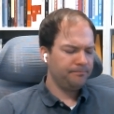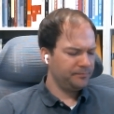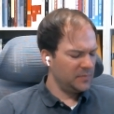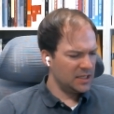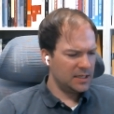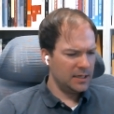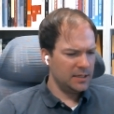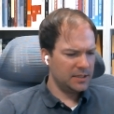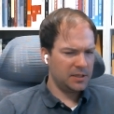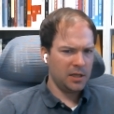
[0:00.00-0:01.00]
This
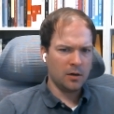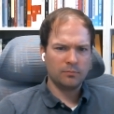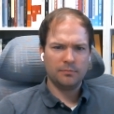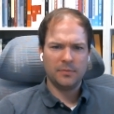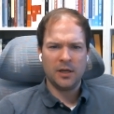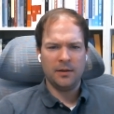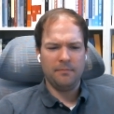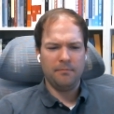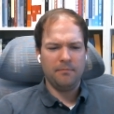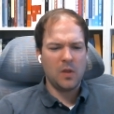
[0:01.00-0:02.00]
is,
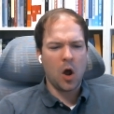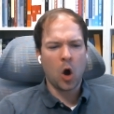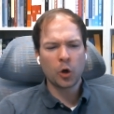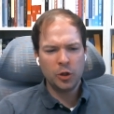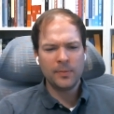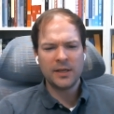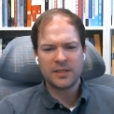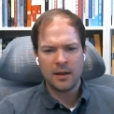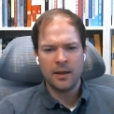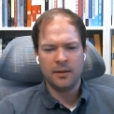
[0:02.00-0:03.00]
argument,
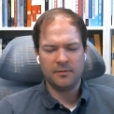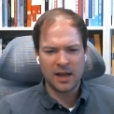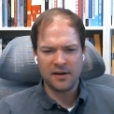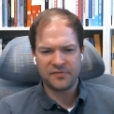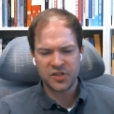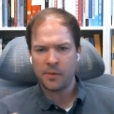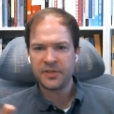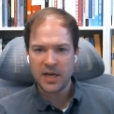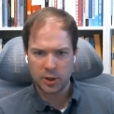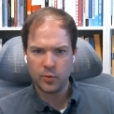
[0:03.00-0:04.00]
kind of
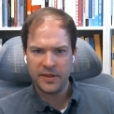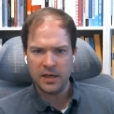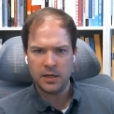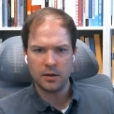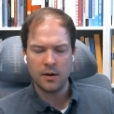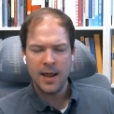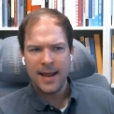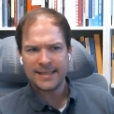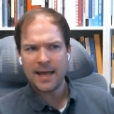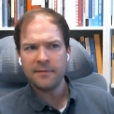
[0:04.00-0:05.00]
subtext within here,
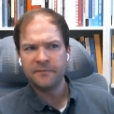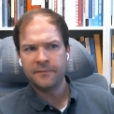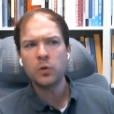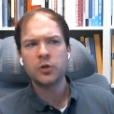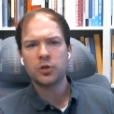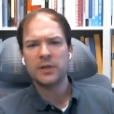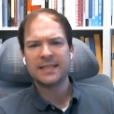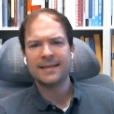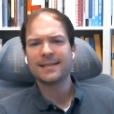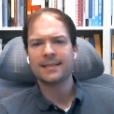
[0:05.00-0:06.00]
is that vote choice
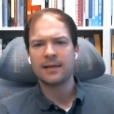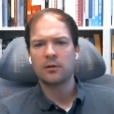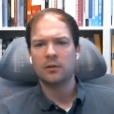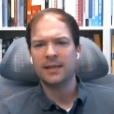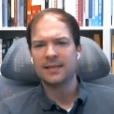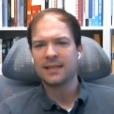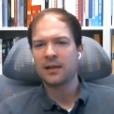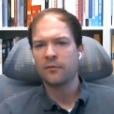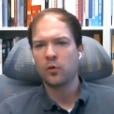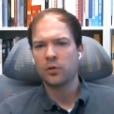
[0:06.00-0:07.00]
necessarily is
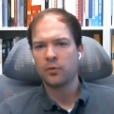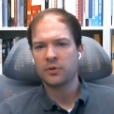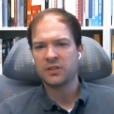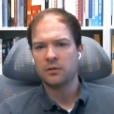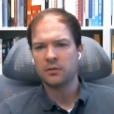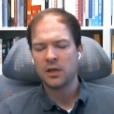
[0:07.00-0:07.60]
therefore the result